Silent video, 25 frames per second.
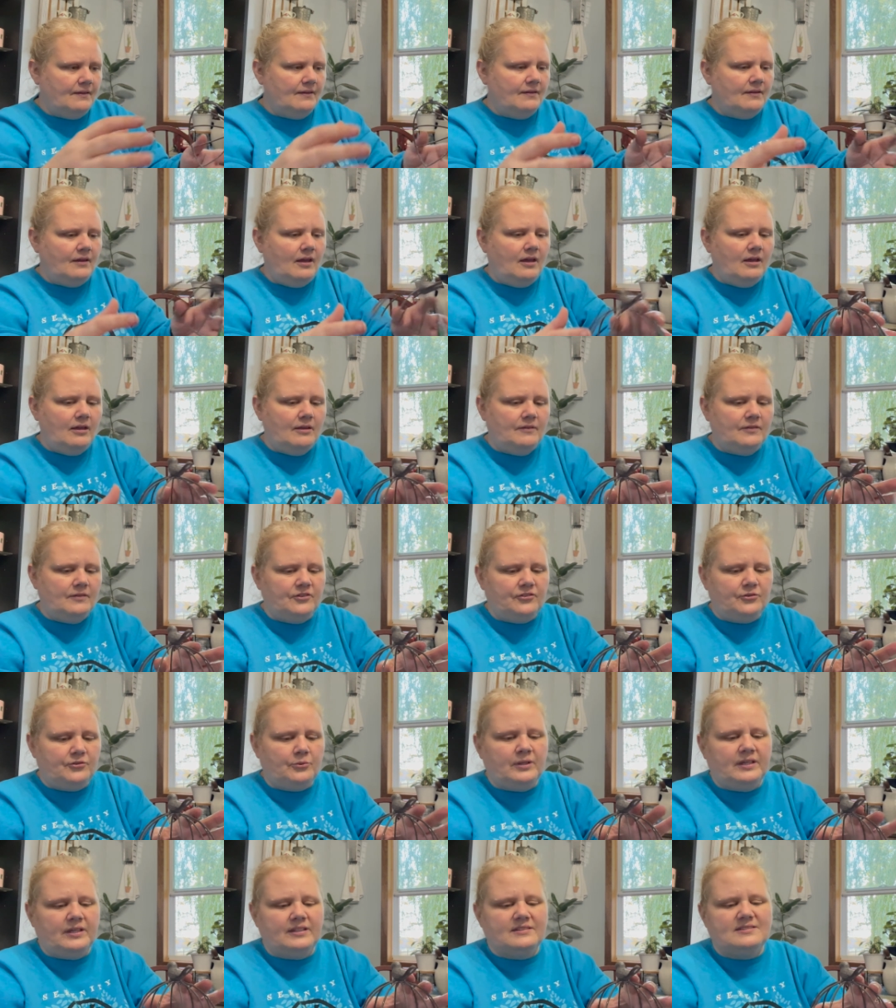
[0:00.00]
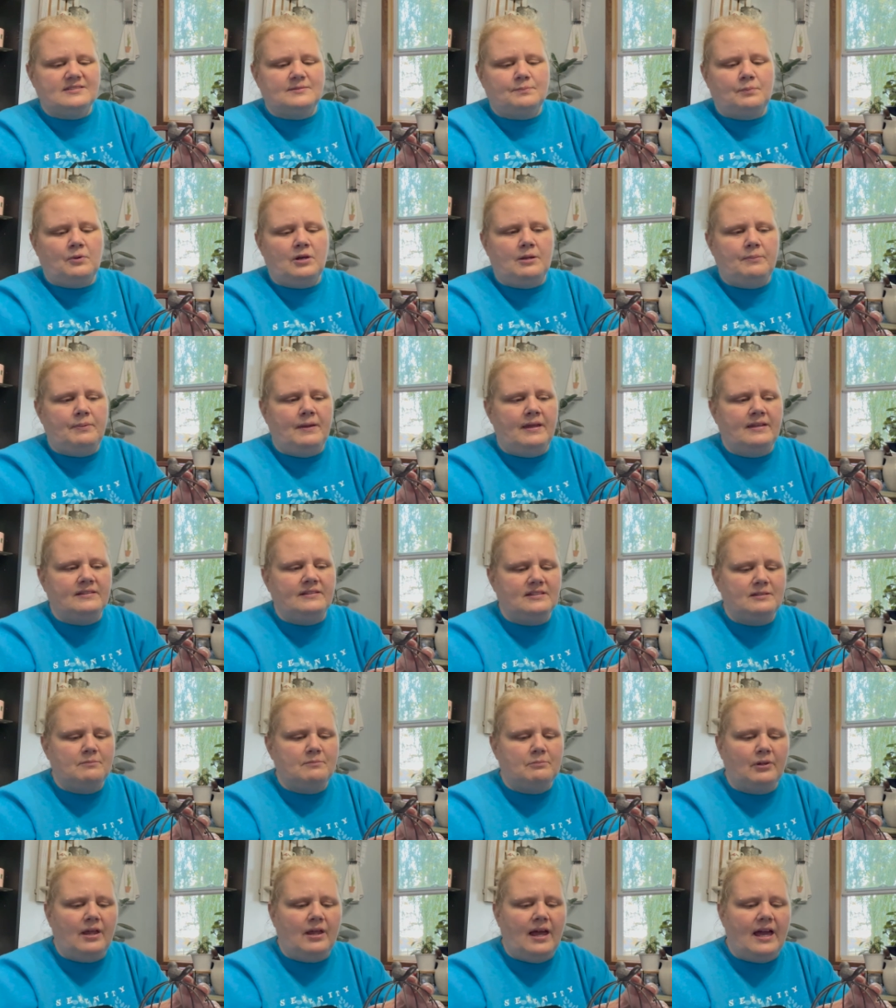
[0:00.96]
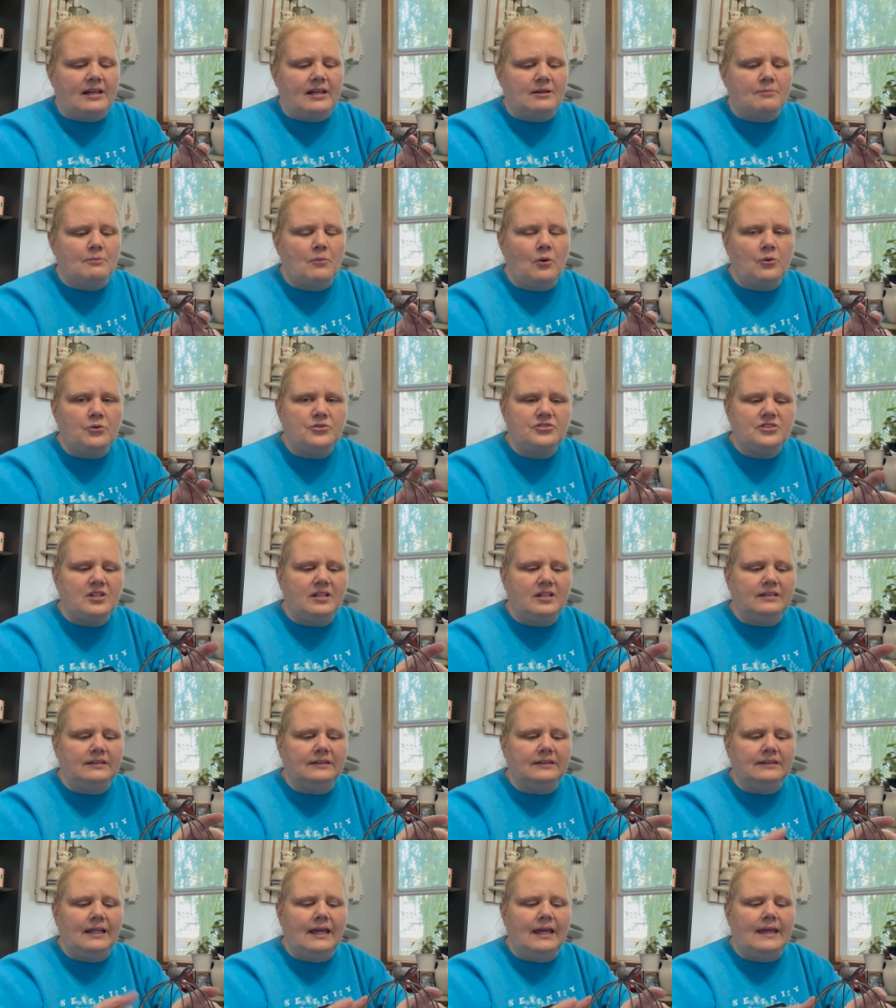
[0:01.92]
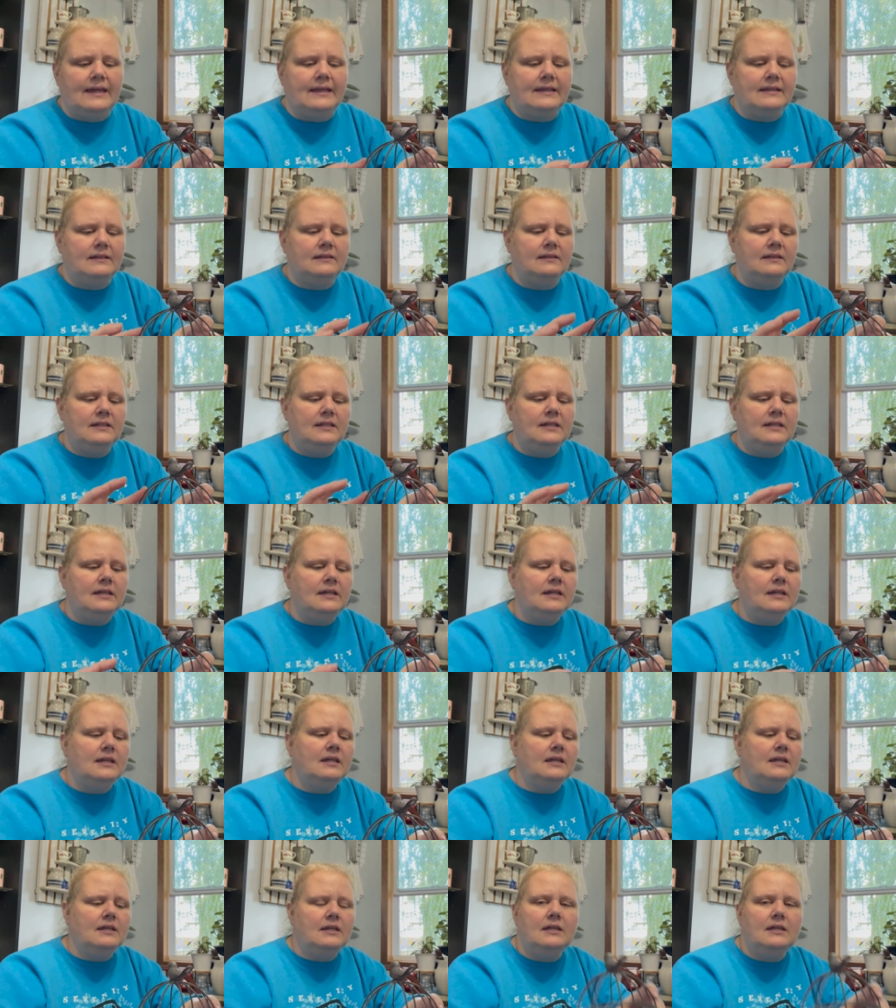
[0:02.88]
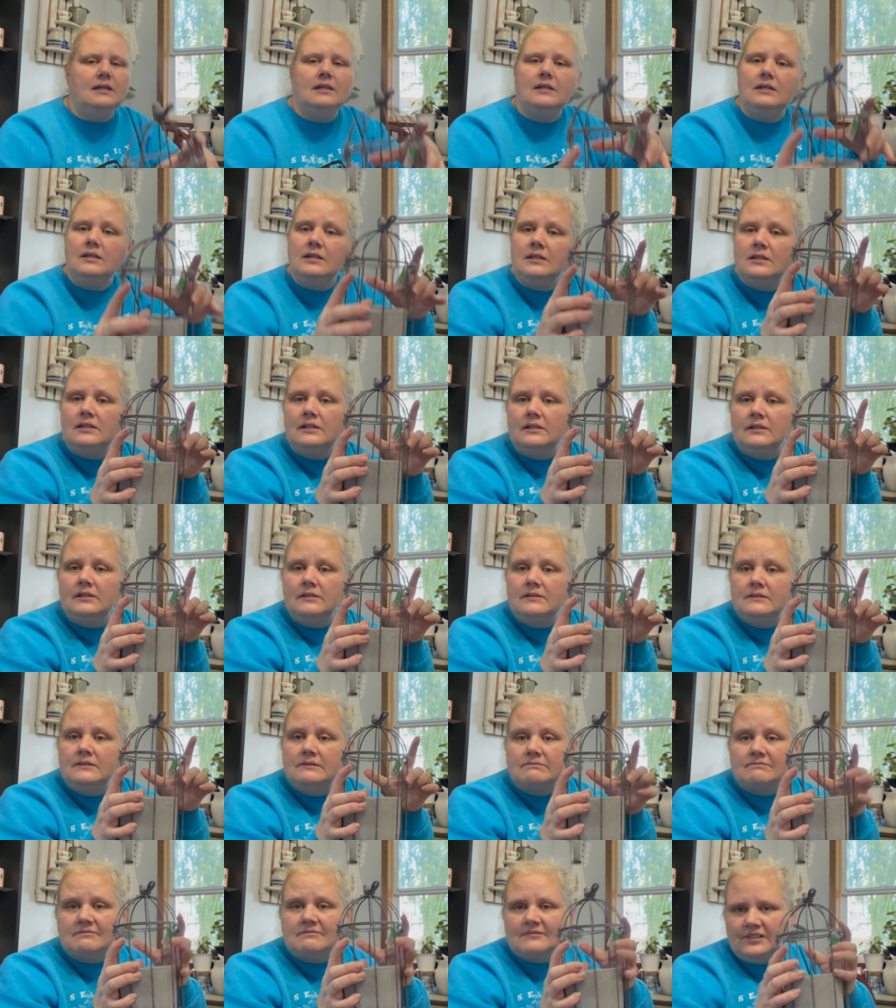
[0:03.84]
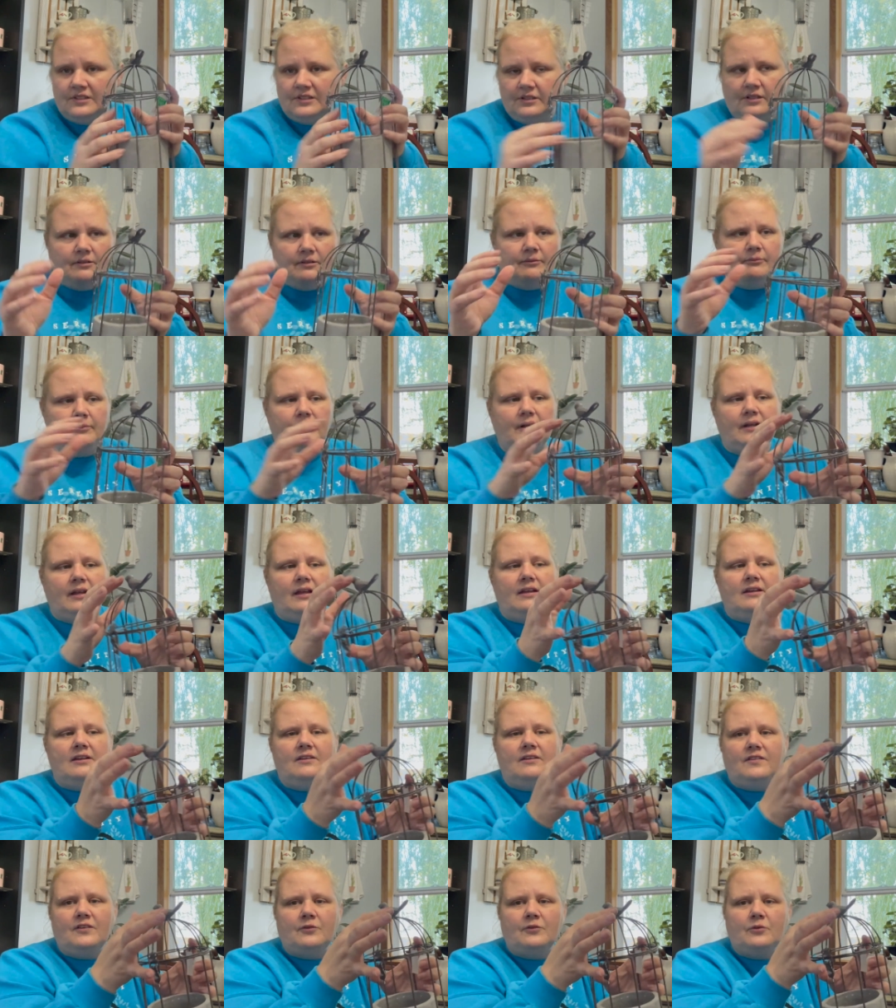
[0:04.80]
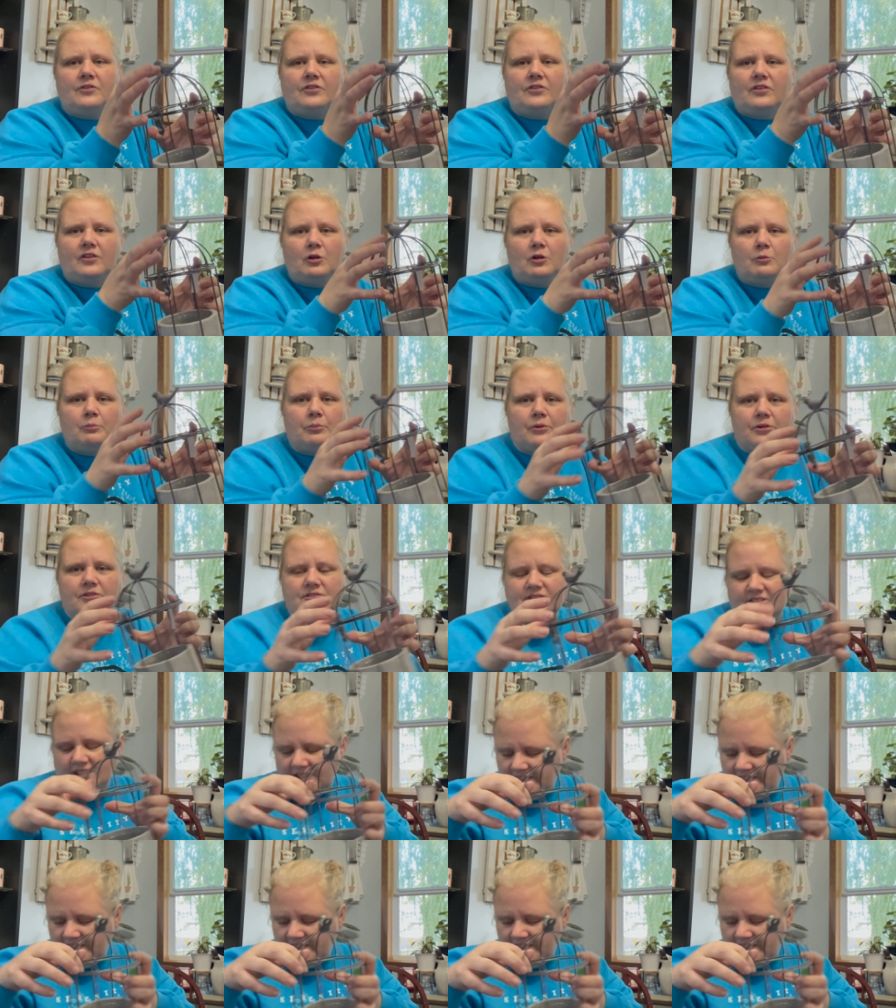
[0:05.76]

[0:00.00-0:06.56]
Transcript: And this will get spray painted black most likely, but anything with little birds like